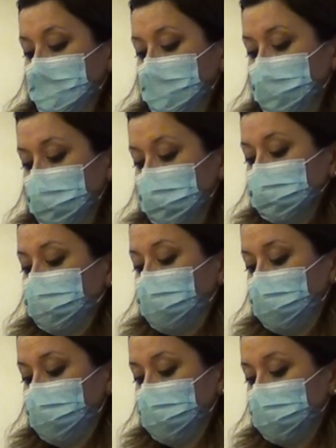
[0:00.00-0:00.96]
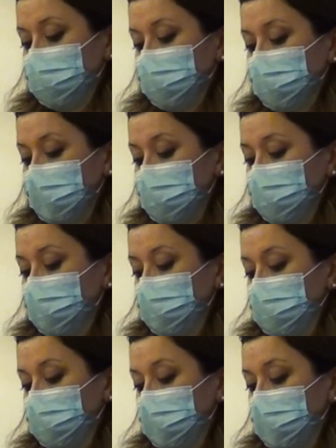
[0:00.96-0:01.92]
It is a 5-year program
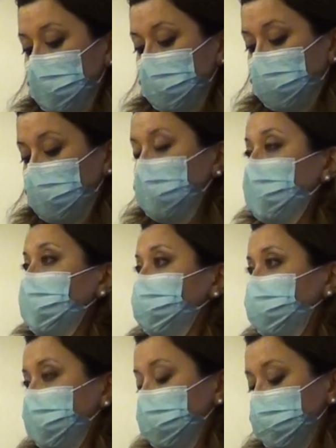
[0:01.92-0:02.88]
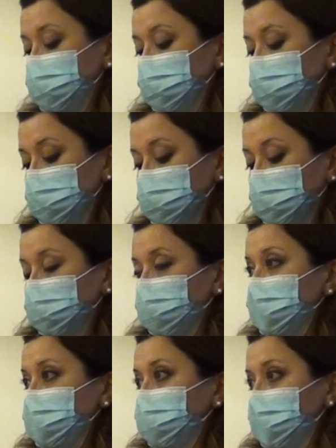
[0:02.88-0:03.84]
with 3 base years until
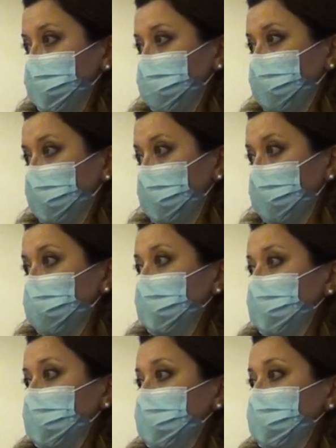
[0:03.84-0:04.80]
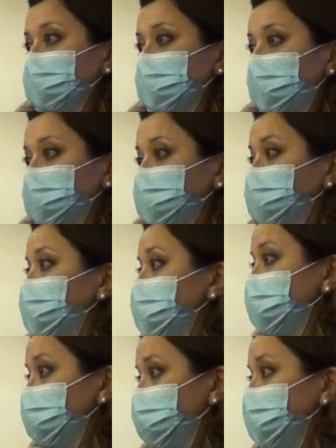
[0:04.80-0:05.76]
2024 and an
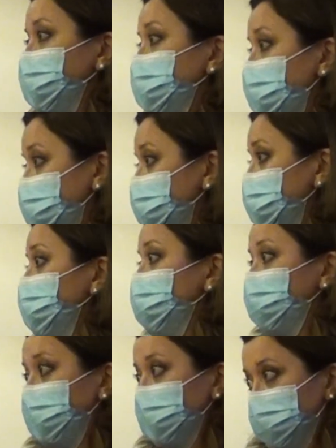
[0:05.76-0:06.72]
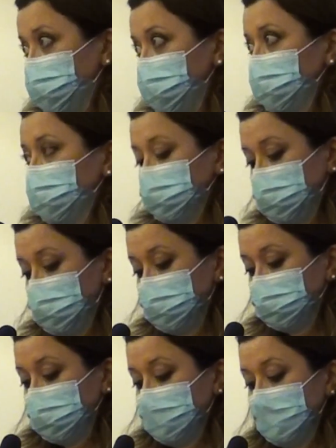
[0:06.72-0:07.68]
opportunity to extend into
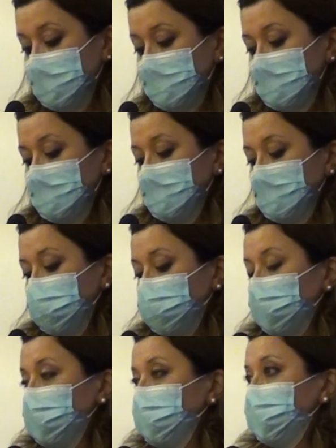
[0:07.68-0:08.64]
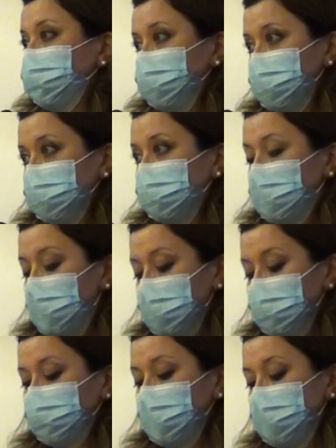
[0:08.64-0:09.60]
2026. The total budget is
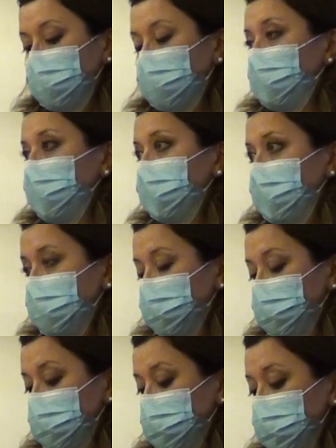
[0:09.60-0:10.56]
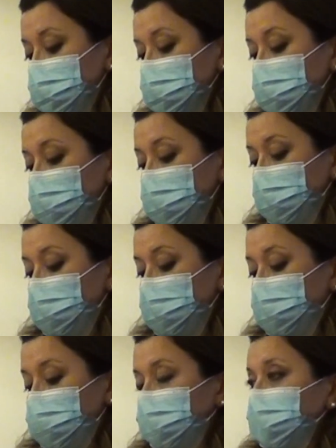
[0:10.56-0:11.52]
around 24.8 million, with
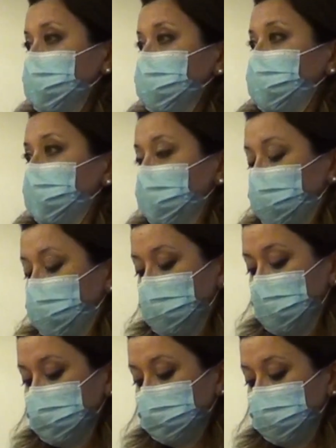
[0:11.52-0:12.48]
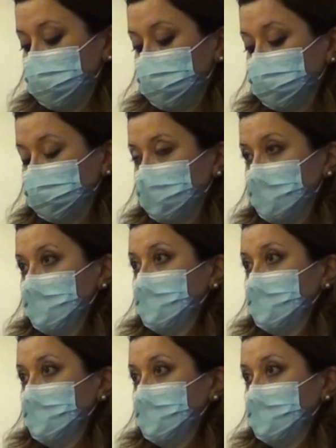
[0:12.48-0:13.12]
15 for the 3 base years.